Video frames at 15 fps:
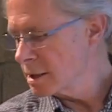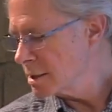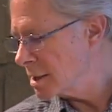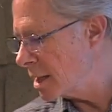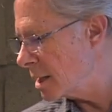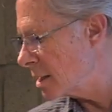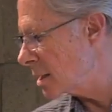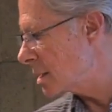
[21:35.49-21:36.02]

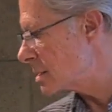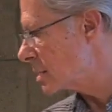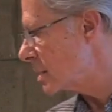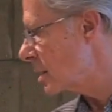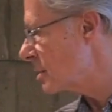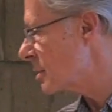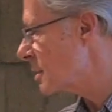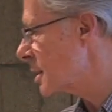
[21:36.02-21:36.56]
Dating is
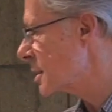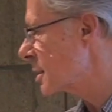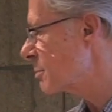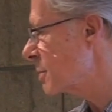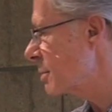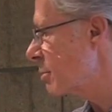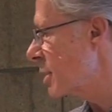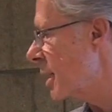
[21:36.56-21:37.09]
another thing that
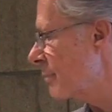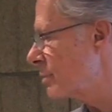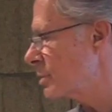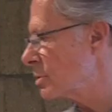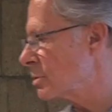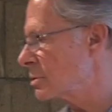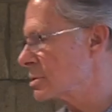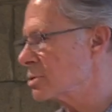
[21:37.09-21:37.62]
people often
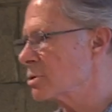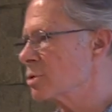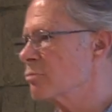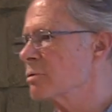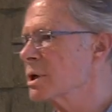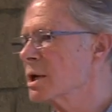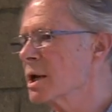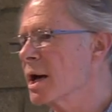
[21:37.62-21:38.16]
don't sort of
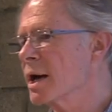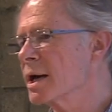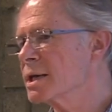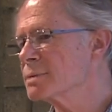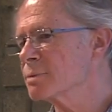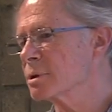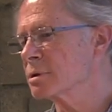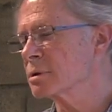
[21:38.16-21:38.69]

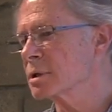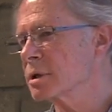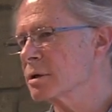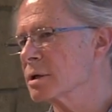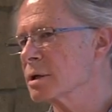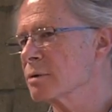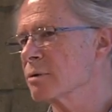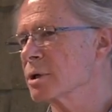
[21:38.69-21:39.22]
realize, but
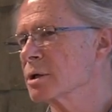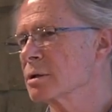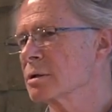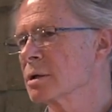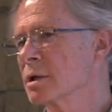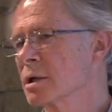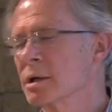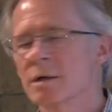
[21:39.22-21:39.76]
clearly
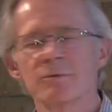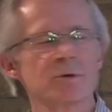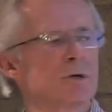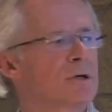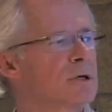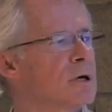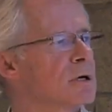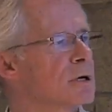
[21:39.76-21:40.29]
when if
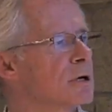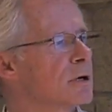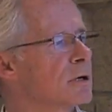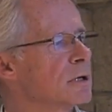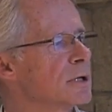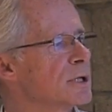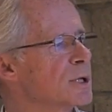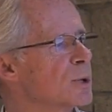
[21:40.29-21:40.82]
you're a young
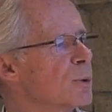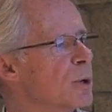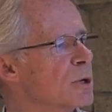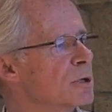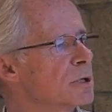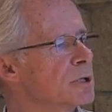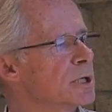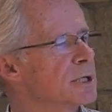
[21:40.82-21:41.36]
girl and you go
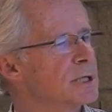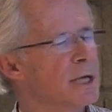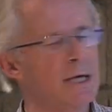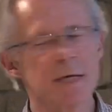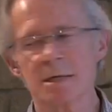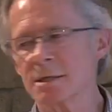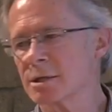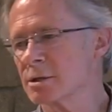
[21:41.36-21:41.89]
out on a
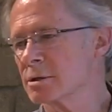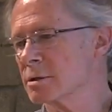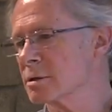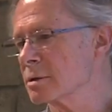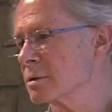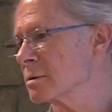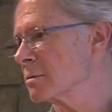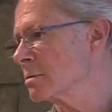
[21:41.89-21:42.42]
date,
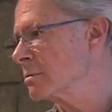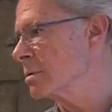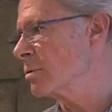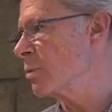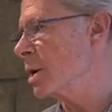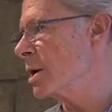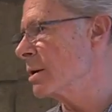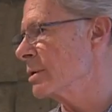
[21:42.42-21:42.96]
you're
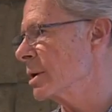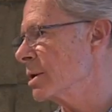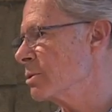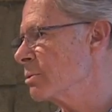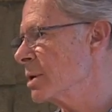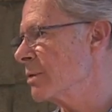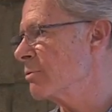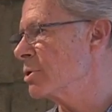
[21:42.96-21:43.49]
aware that
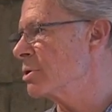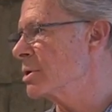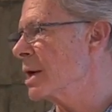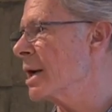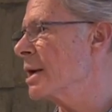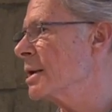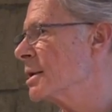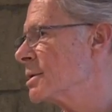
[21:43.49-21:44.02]
whoever you're
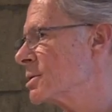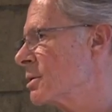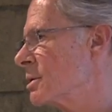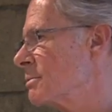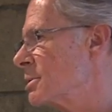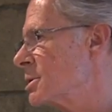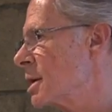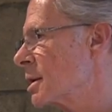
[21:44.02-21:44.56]
dating is going
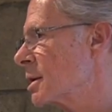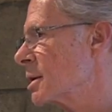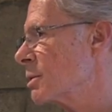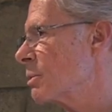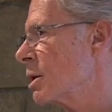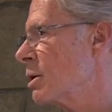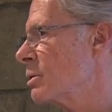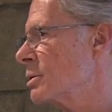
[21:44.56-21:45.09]
to be checking
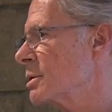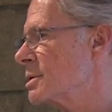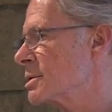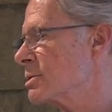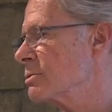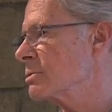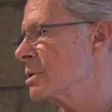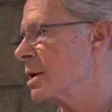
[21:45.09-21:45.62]
you out and
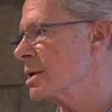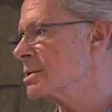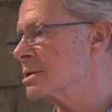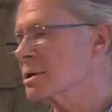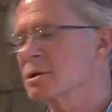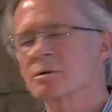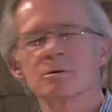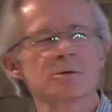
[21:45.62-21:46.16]

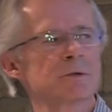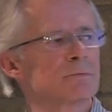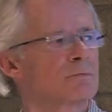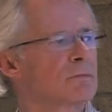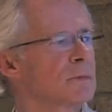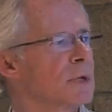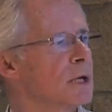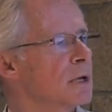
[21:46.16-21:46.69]
scrutinizing you and
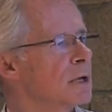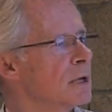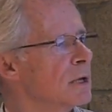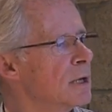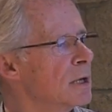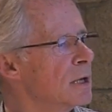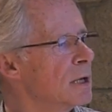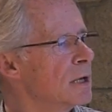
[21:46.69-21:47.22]

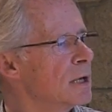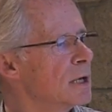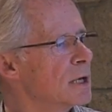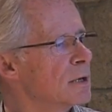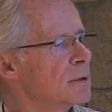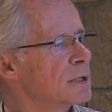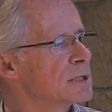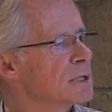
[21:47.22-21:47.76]

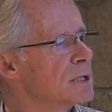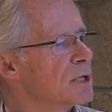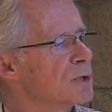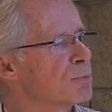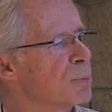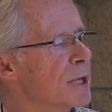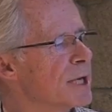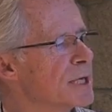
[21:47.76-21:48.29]
uh, it's another
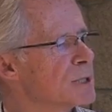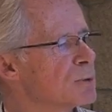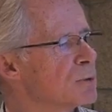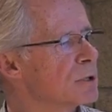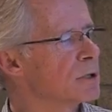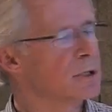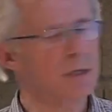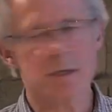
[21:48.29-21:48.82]
place
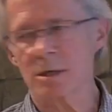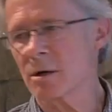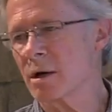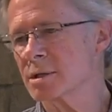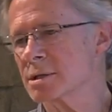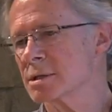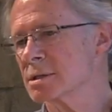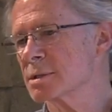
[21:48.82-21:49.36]
where it
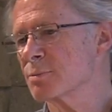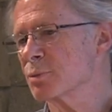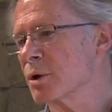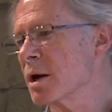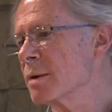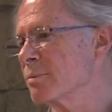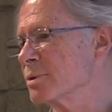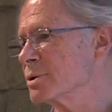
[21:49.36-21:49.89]
causes some
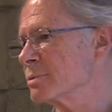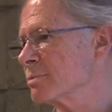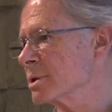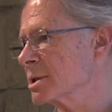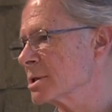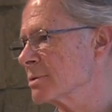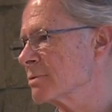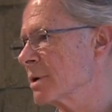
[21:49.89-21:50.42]
problems
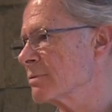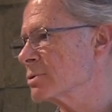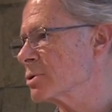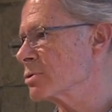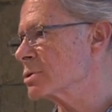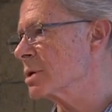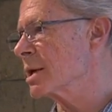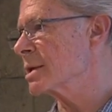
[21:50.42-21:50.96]
because if you have
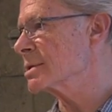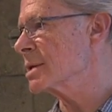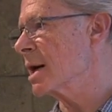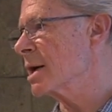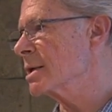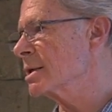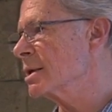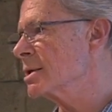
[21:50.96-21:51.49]
social
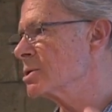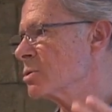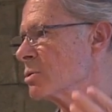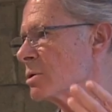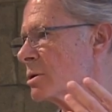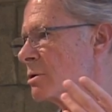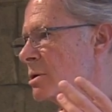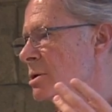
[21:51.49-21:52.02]
anxiety
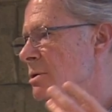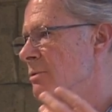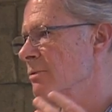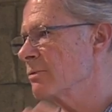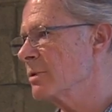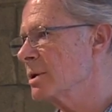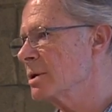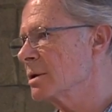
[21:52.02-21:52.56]
disorder and you
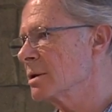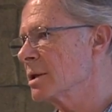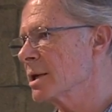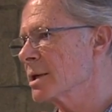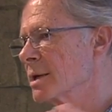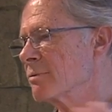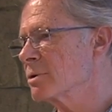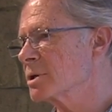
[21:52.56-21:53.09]
feel
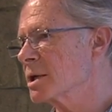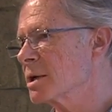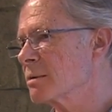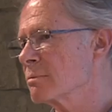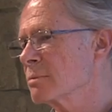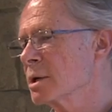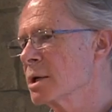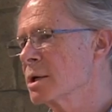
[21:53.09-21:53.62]
like every
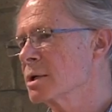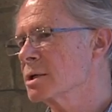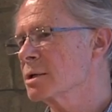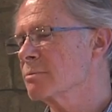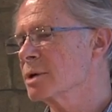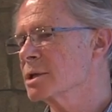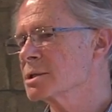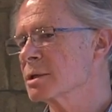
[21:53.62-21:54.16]
time
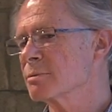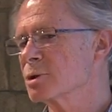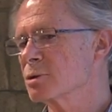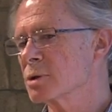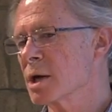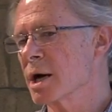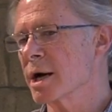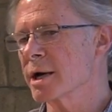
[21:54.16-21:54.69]
you meet some new
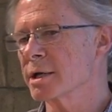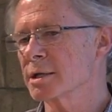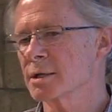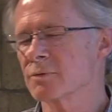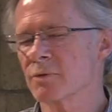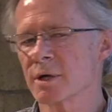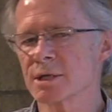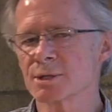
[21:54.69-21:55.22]
guy and he
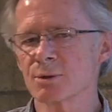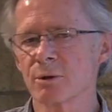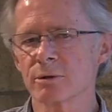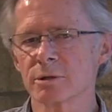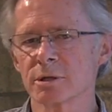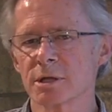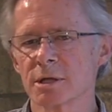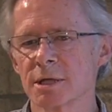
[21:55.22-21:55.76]
invites you
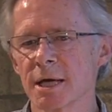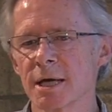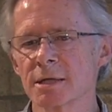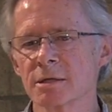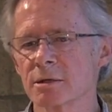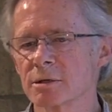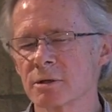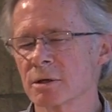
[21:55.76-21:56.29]
out on a date
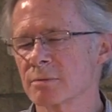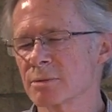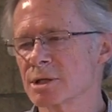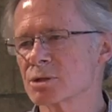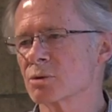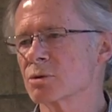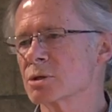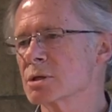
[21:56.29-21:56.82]
that you're going to be
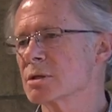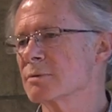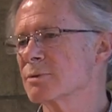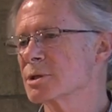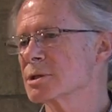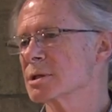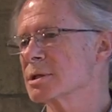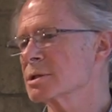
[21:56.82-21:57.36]
so
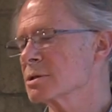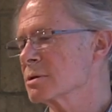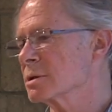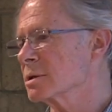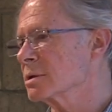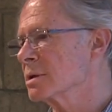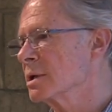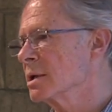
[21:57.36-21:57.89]
nervous and he's going
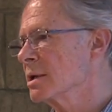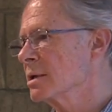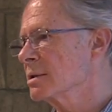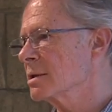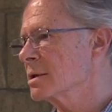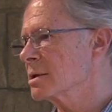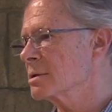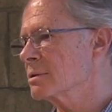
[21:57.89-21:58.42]
to
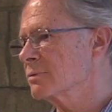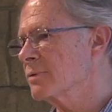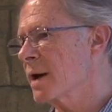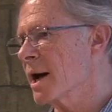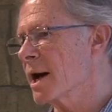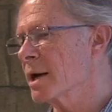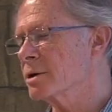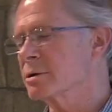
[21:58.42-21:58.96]
think you're
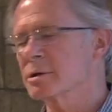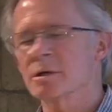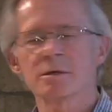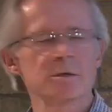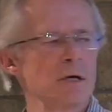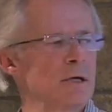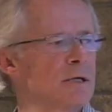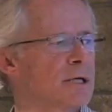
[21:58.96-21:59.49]
fat or
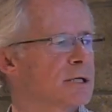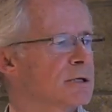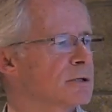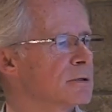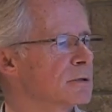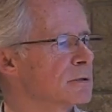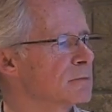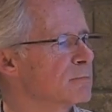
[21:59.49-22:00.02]
not, not like
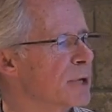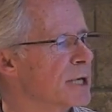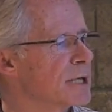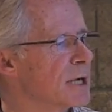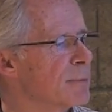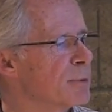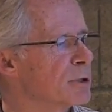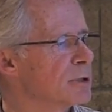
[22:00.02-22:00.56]
your
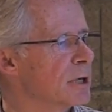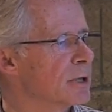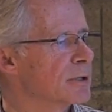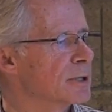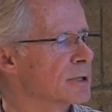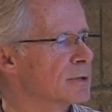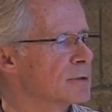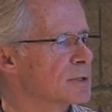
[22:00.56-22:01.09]
makeup or not
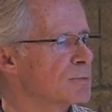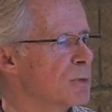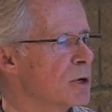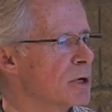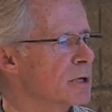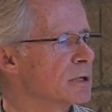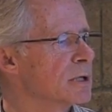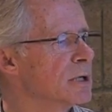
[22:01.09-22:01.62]
think you're
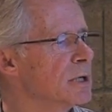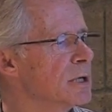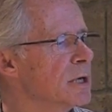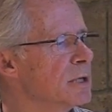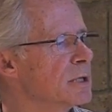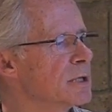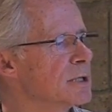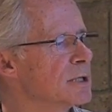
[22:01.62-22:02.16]
smart
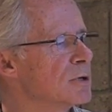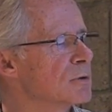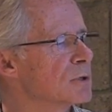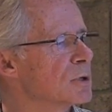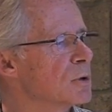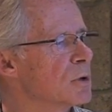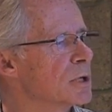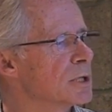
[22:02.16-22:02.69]
and then you don't
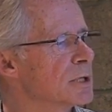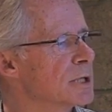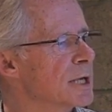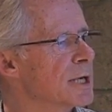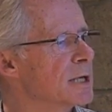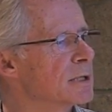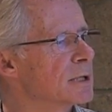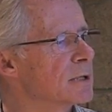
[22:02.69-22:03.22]
go on a
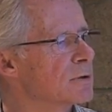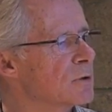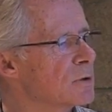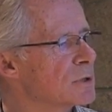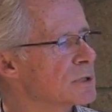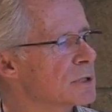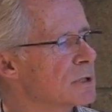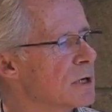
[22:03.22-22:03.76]
date, then of
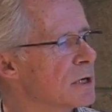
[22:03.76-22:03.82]
course it